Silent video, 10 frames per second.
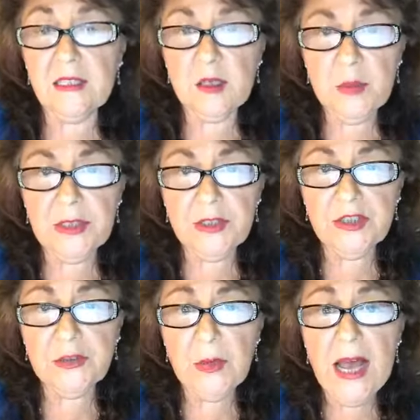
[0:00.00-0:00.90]
and
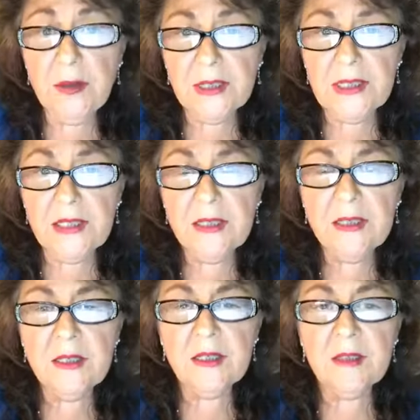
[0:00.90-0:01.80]
Spirituality,
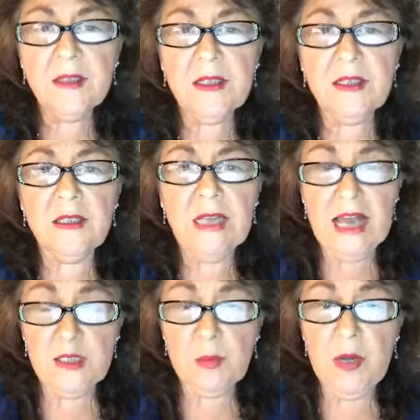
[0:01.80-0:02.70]
the
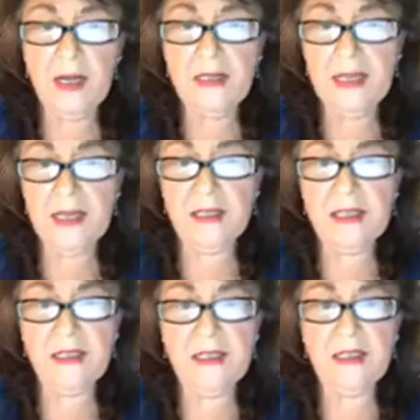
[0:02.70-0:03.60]
last
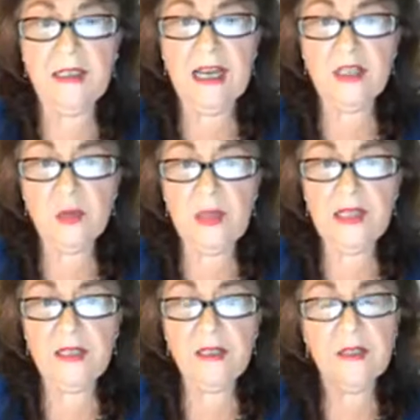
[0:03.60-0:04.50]
podcast I did last
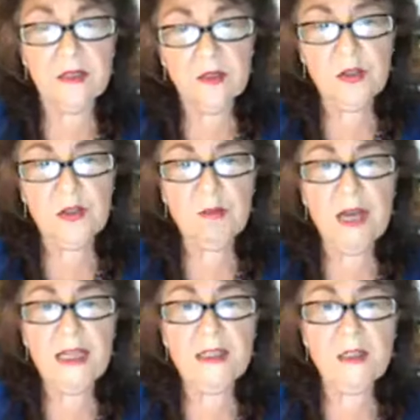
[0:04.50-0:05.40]
week. So you
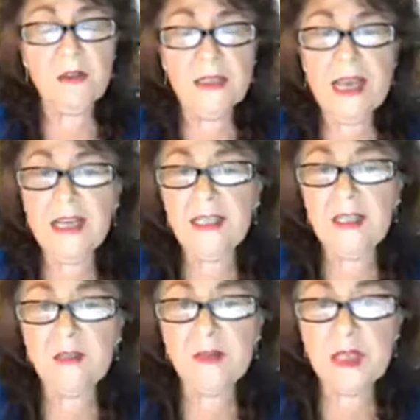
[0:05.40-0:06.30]
might look at it
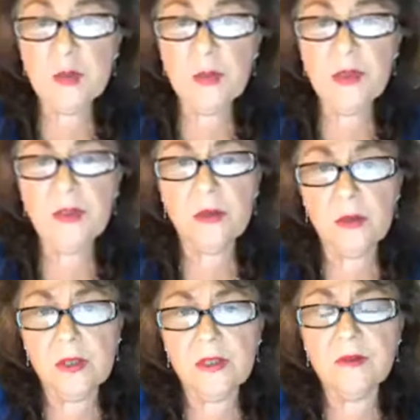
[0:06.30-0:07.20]
on Facebook
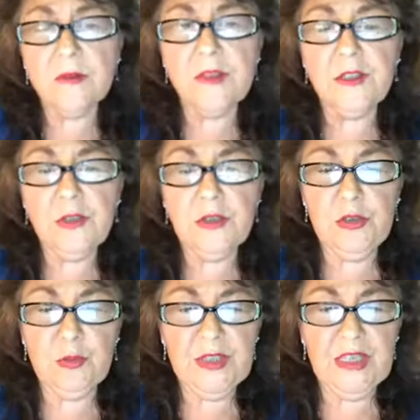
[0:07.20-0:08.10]
or the
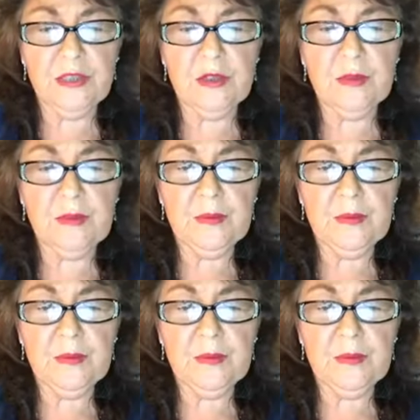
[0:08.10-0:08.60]
YouTube channel,